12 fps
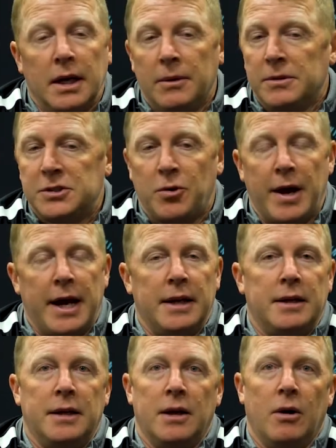It was
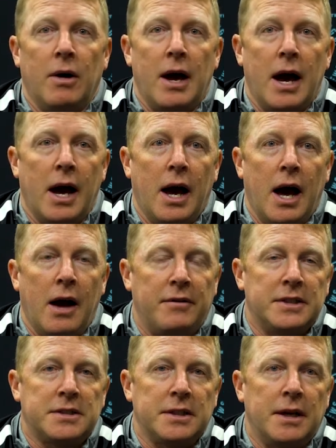great. You know,
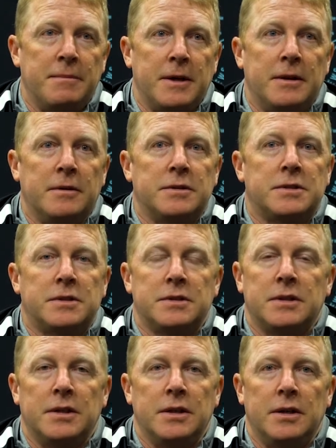obviously, I mean,
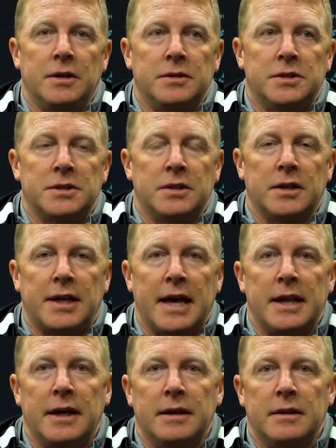there's, you know, you just look
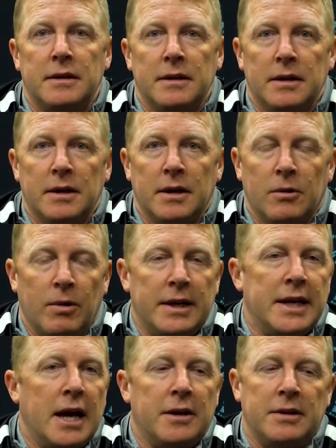at it.
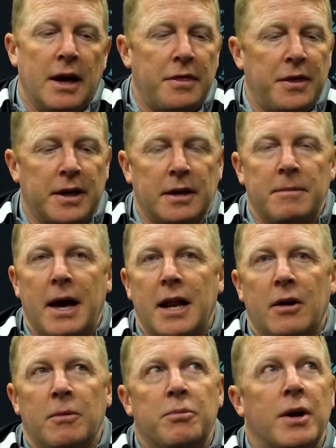Right now, you're not thinking about
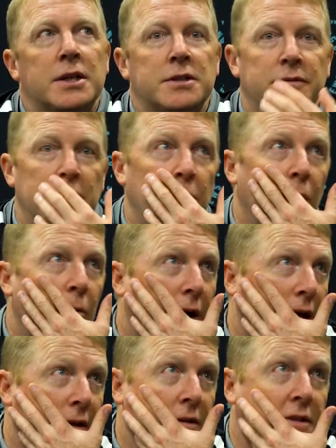how impressive you were
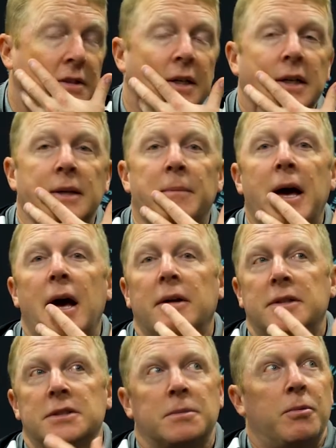when. You're just thinking about
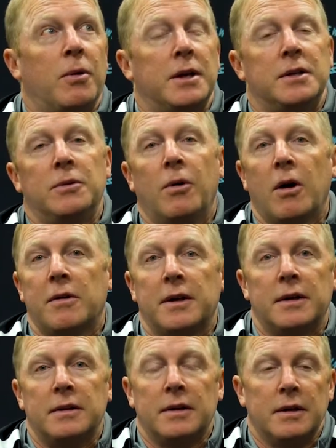how disappointed you are
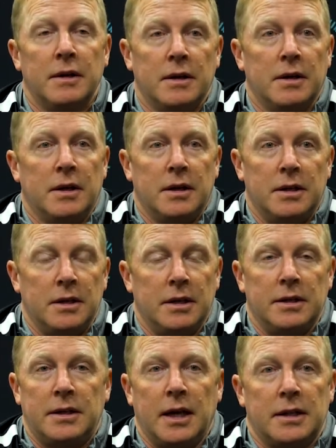that you
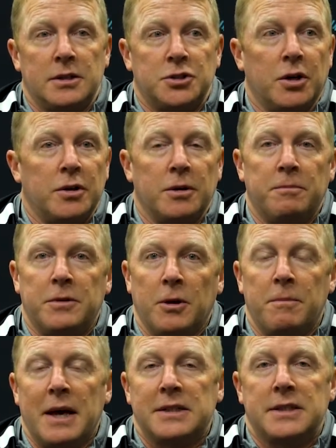didn't get to show your
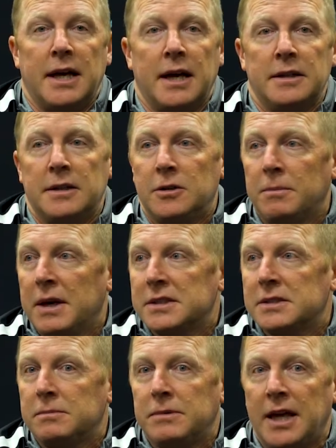best hand and your
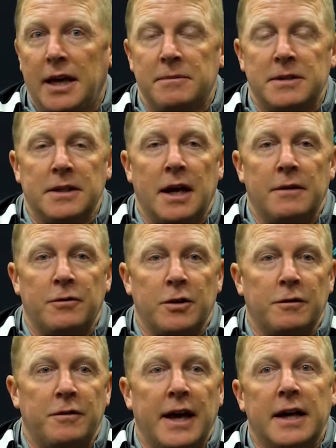best game tonight for
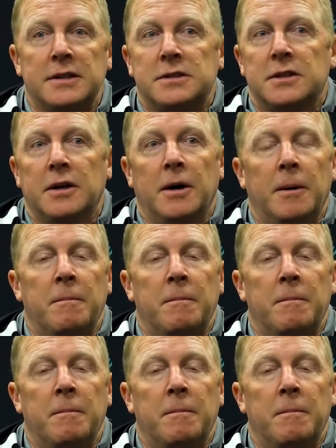your fans.